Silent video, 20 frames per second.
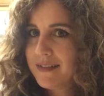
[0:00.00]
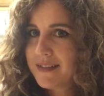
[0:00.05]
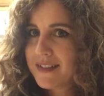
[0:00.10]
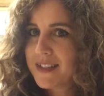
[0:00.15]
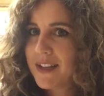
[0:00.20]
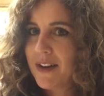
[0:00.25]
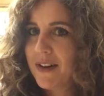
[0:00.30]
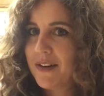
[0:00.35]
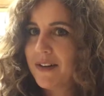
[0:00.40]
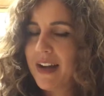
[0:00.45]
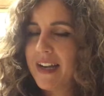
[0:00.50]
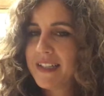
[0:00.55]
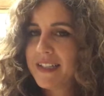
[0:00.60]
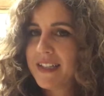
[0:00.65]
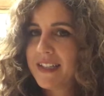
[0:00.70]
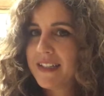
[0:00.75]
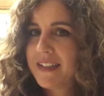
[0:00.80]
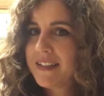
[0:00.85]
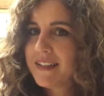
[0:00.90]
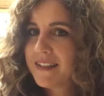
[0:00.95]
So I
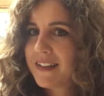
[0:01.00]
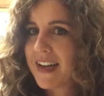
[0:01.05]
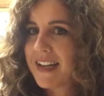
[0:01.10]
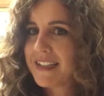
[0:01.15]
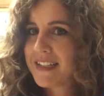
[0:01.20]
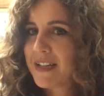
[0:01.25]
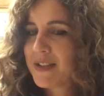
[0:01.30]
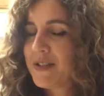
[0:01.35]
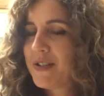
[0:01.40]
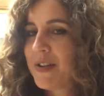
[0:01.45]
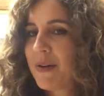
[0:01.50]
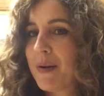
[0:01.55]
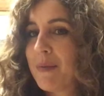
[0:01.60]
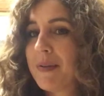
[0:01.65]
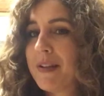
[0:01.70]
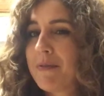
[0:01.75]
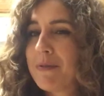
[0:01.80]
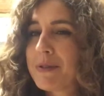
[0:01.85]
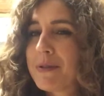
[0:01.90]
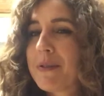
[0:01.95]
did do it,
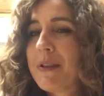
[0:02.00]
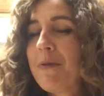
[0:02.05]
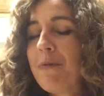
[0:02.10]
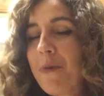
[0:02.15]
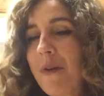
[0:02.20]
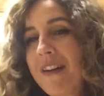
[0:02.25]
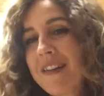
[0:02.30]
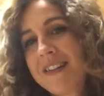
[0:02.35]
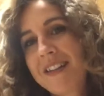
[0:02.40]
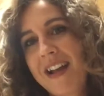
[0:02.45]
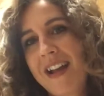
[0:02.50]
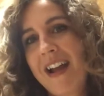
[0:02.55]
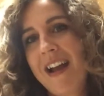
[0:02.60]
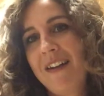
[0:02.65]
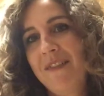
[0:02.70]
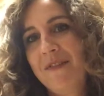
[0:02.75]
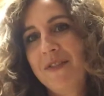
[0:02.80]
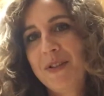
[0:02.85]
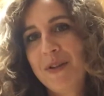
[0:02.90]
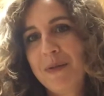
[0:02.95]
but it was only one day
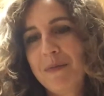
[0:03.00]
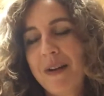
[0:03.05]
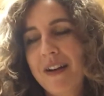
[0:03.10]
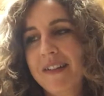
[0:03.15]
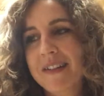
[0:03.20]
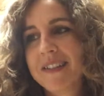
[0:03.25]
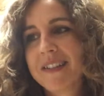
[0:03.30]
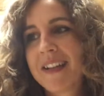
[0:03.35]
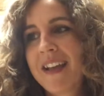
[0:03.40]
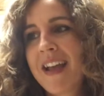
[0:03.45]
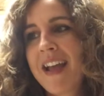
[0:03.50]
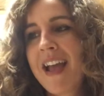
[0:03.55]
out of 2 months.